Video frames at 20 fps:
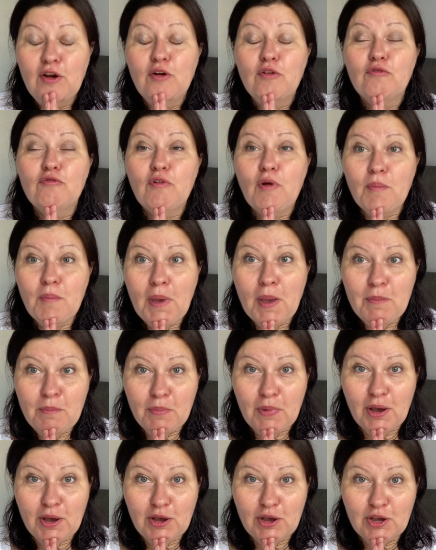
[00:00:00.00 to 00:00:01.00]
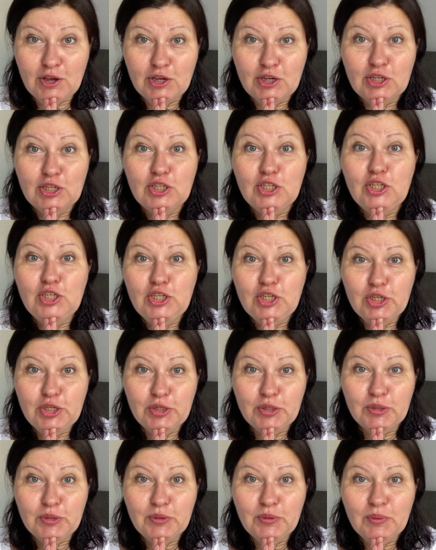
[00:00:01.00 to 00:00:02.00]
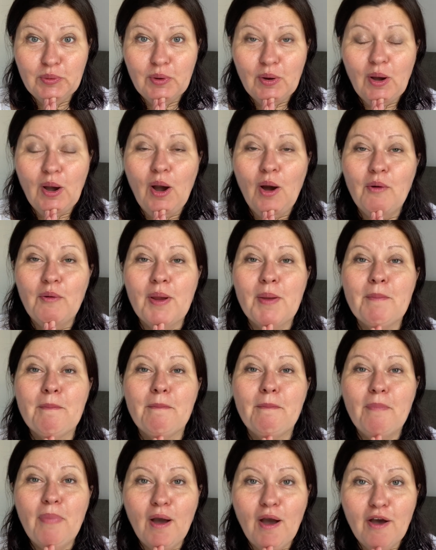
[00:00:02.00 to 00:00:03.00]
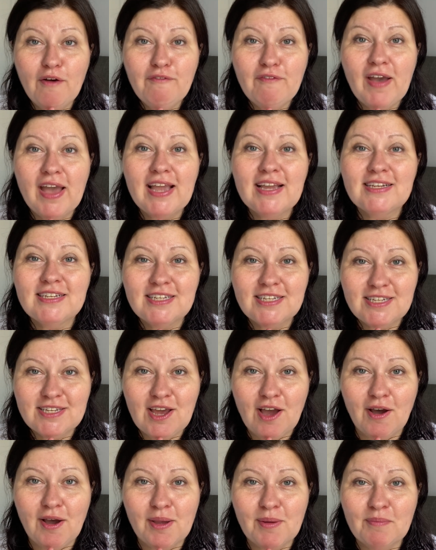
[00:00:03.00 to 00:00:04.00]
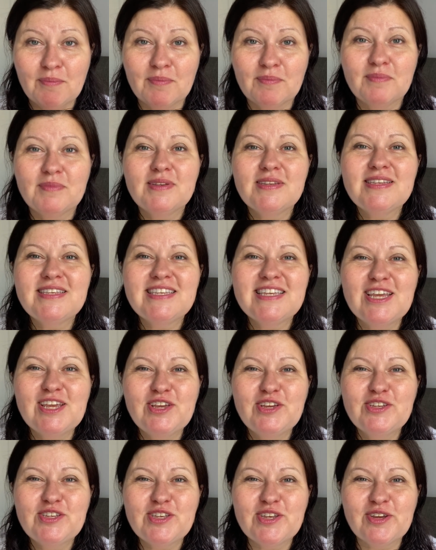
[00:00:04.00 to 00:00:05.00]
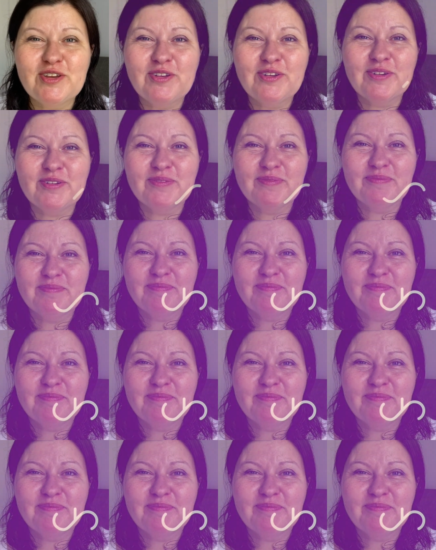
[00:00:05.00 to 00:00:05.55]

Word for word: remember, you are in perfect time. See you soon.